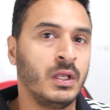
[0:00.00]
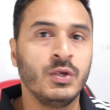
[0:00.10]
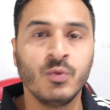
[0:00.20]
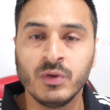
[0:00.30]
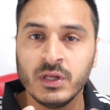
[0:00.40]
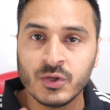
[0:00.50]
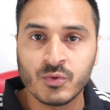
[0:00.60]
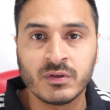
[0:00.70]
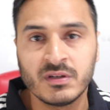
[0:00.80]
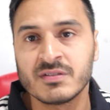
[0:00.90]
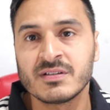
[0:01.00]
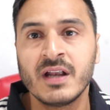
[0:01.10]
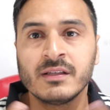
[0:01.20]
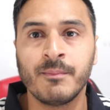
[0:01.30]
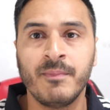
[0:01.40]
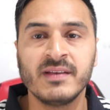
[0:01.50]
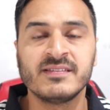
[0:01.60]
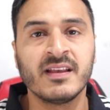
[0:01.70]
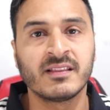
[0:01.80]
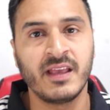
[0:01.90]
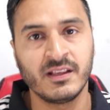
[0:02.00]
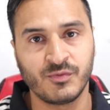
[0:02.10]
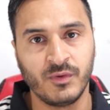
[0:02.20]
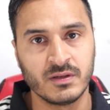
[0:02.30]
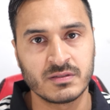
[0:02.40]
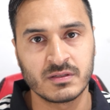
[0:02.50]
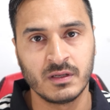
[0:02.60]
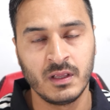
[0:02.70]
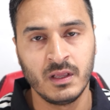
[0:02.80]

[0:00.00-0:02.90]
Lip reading: You need to understand the basic things first,